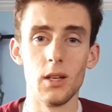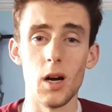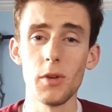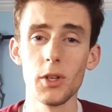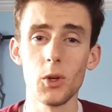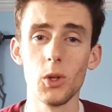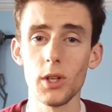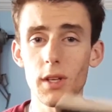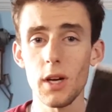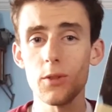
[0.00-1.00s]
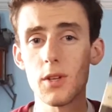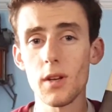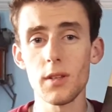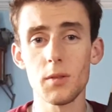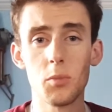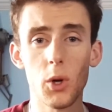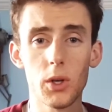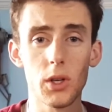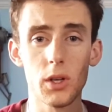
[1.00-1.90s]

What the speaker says: I'm gonna go look at the outside of this book.